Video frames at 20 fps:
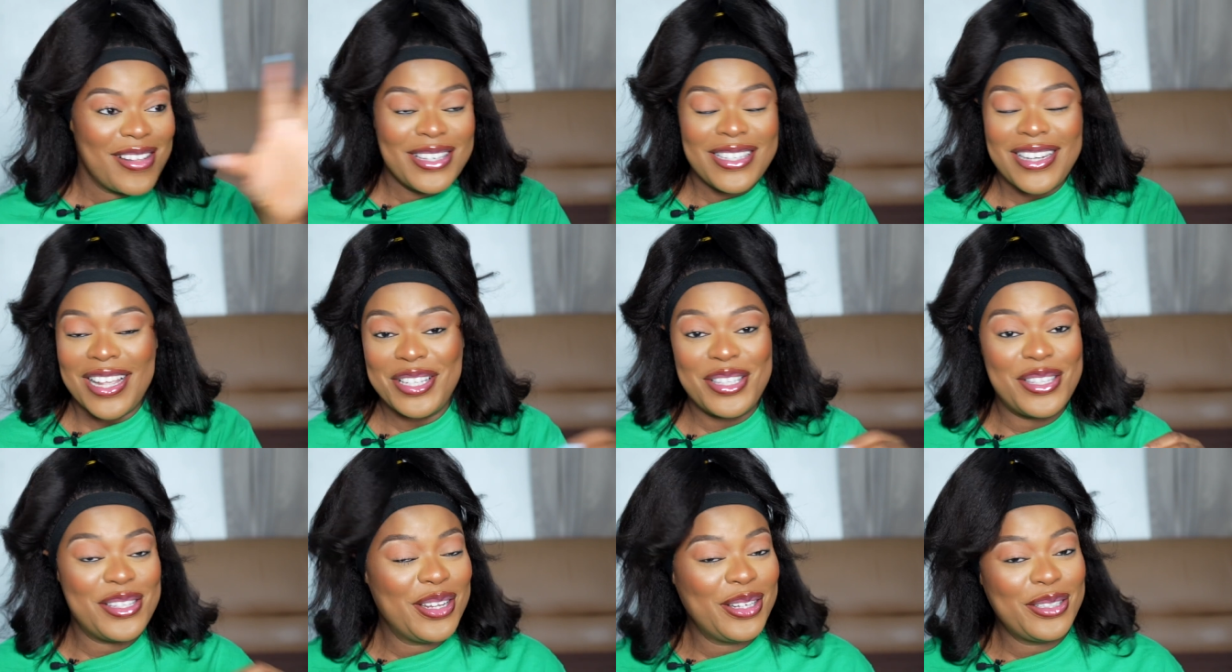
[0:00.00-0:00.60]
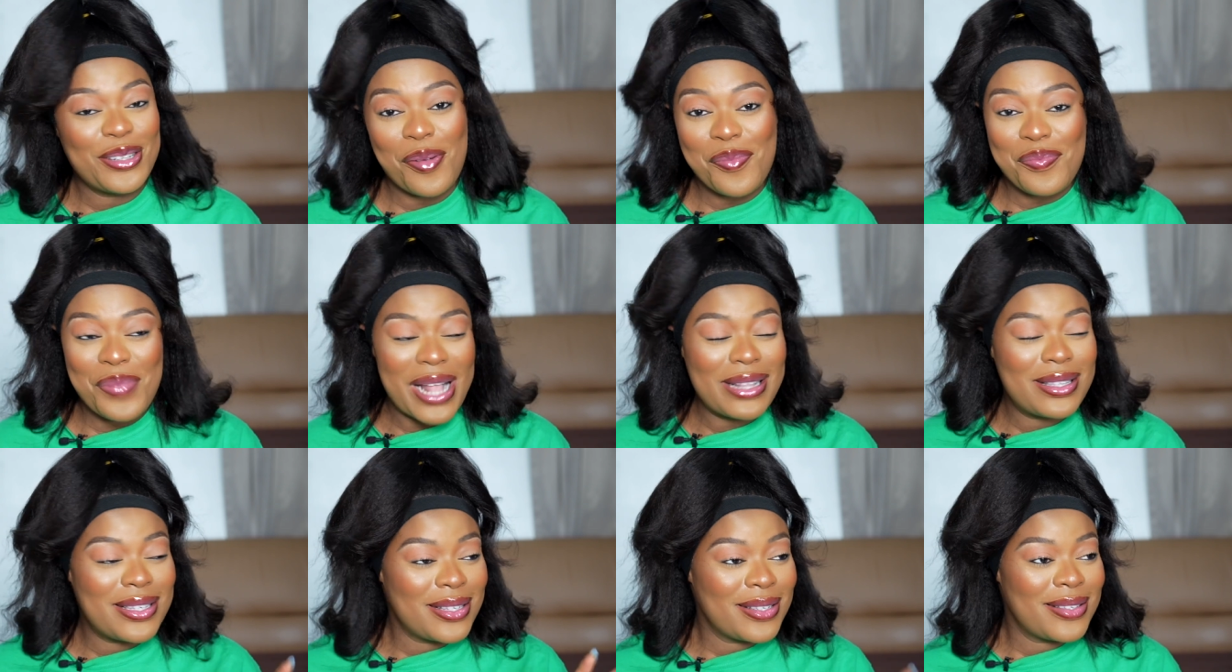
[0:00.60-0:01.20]
destination
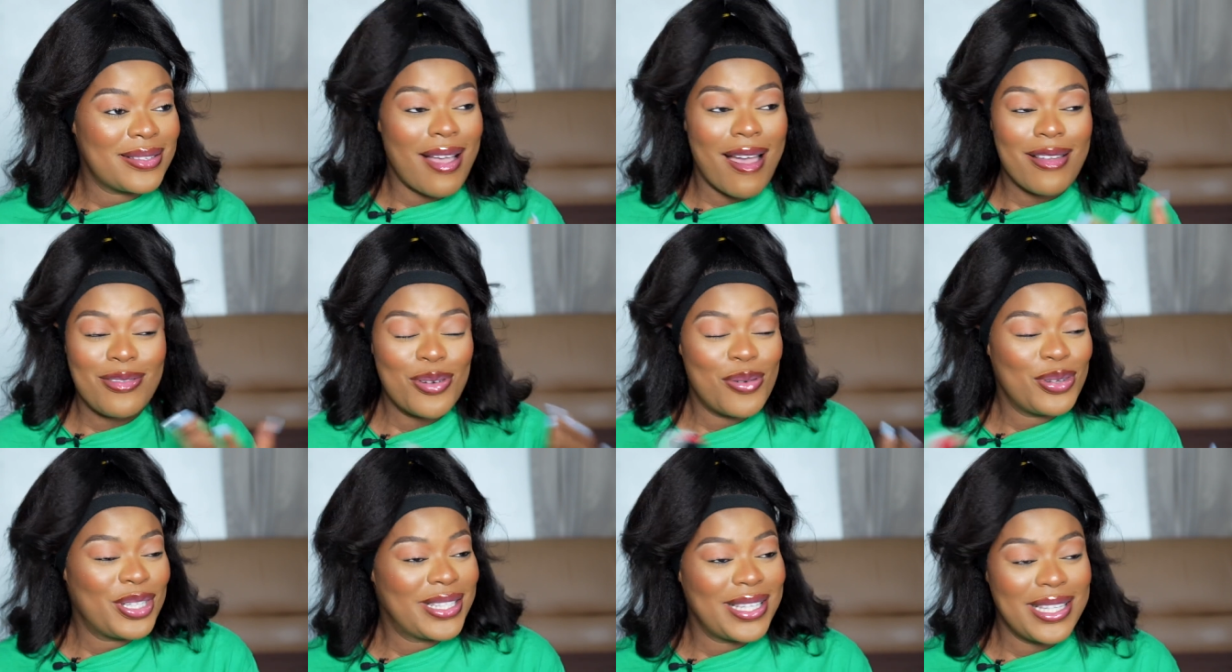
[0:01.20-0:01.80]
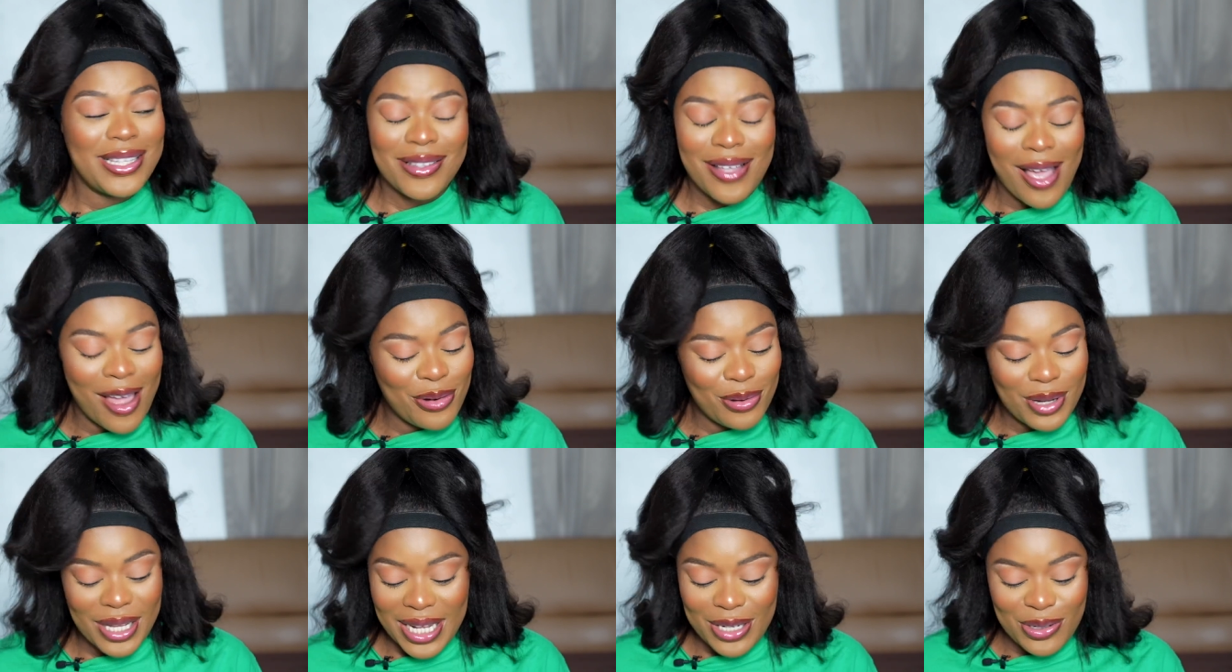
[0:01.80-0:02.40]
parties. I don't
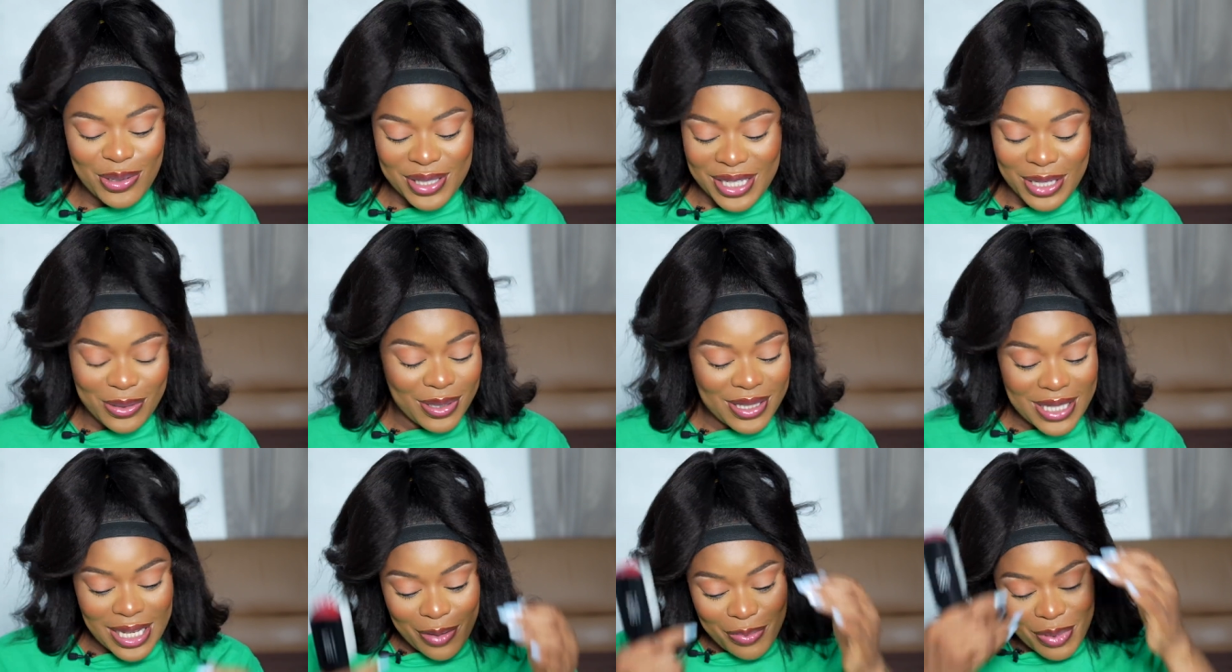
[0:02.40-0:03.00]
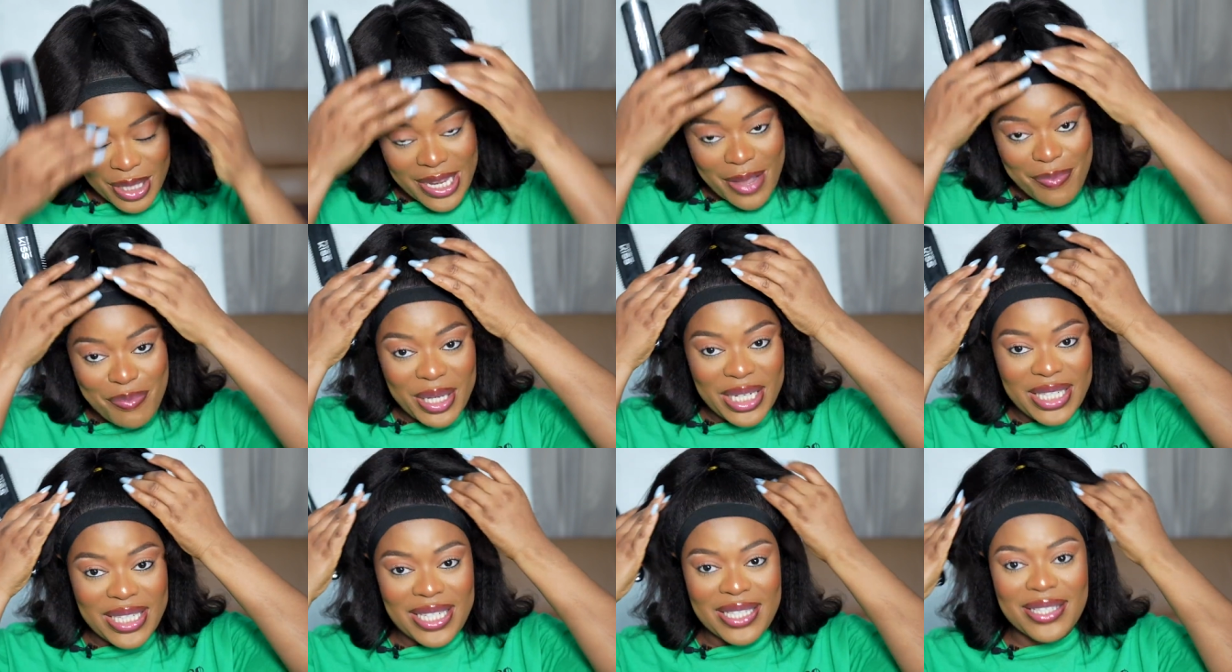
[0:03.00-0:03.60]
get those that don't celebrate their
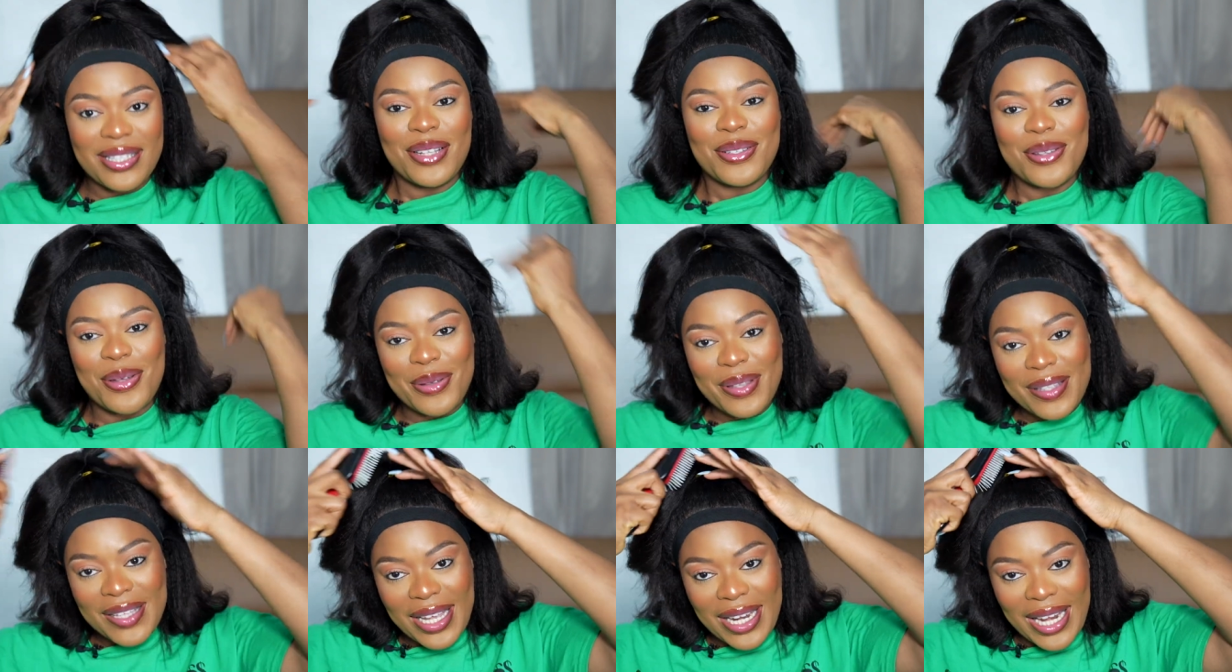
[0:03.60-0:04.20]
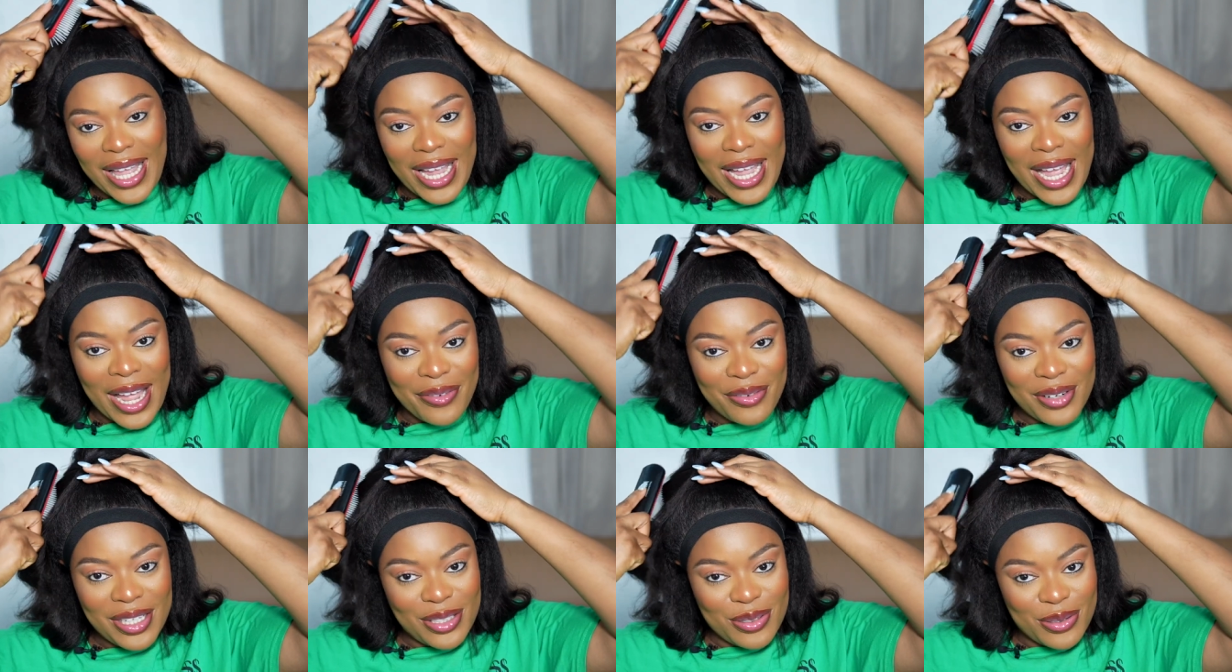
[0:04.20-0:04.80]
birthdays. That's what I'm saying. Like, I
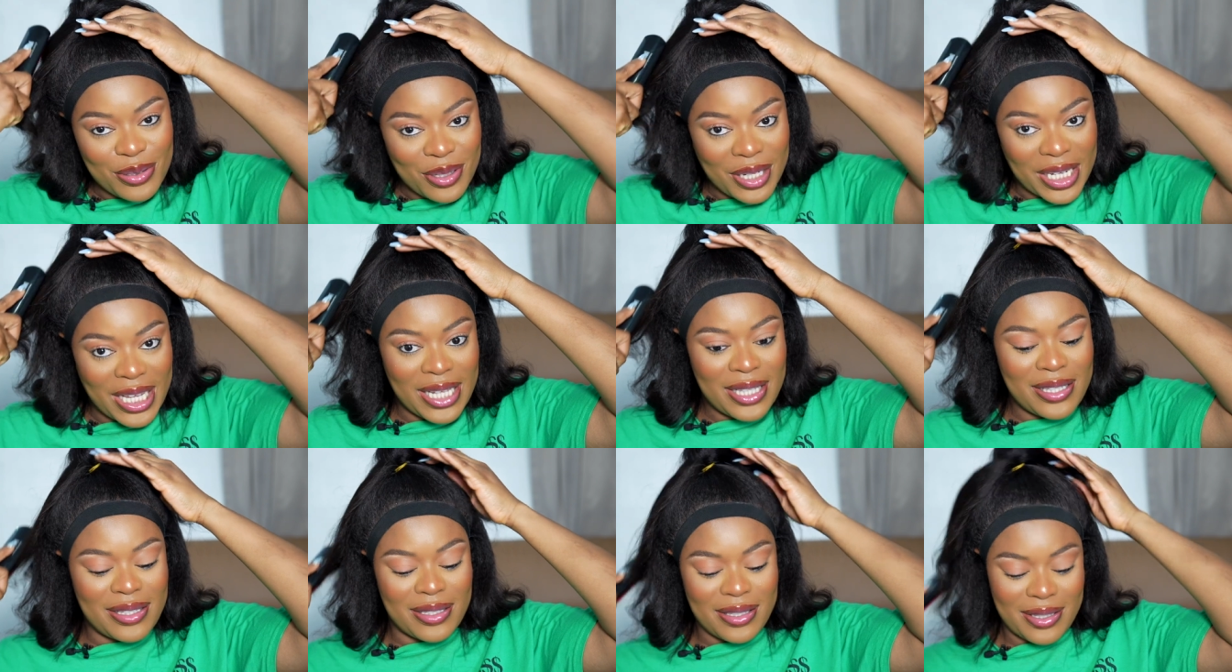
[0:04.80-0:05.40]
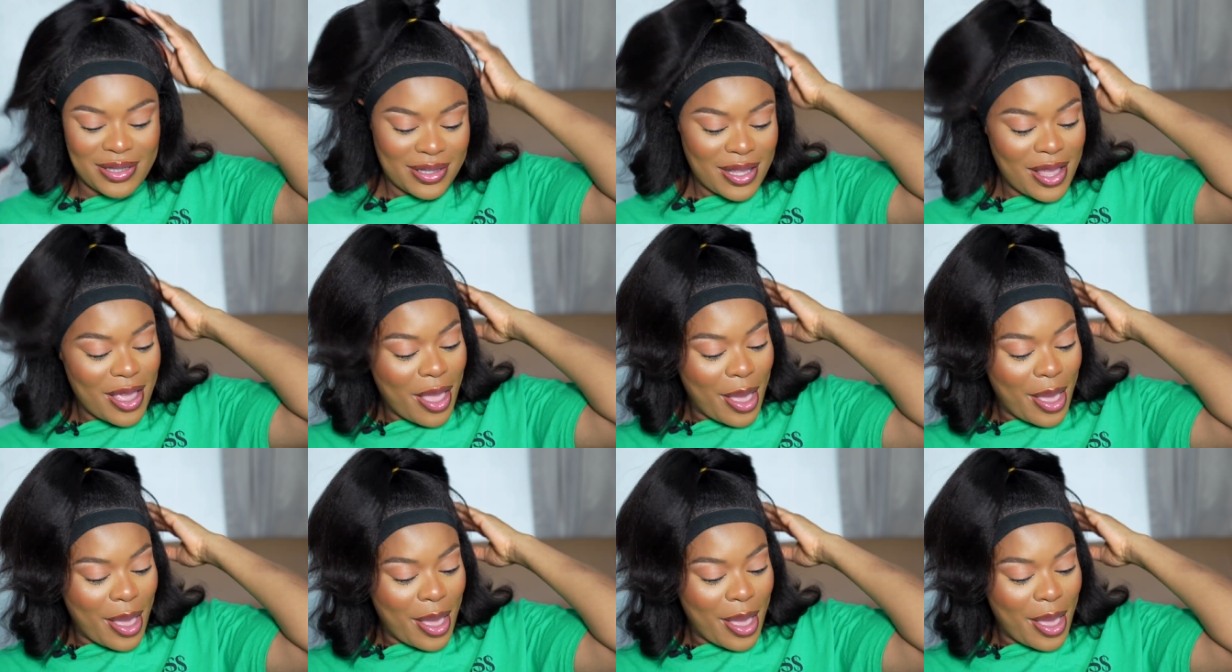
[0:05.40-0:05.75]
really do not get it.